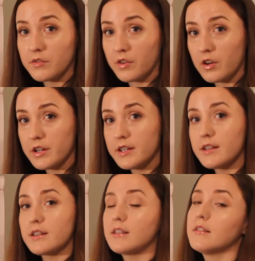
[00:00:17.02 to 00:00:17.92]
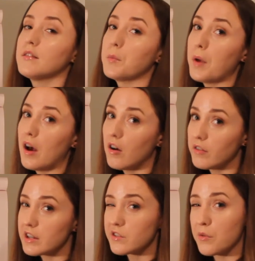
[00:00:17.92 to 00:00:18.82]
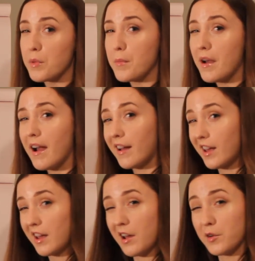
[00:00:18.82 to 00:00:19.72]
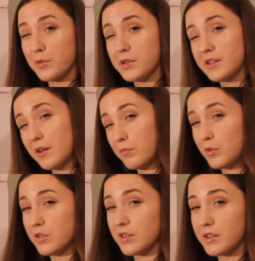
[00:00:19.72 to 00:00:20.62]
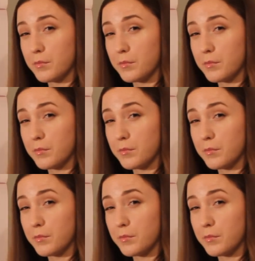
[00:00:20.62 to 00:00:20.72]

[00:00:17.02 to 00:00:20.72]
first. The pelvis from the back kind of resembles a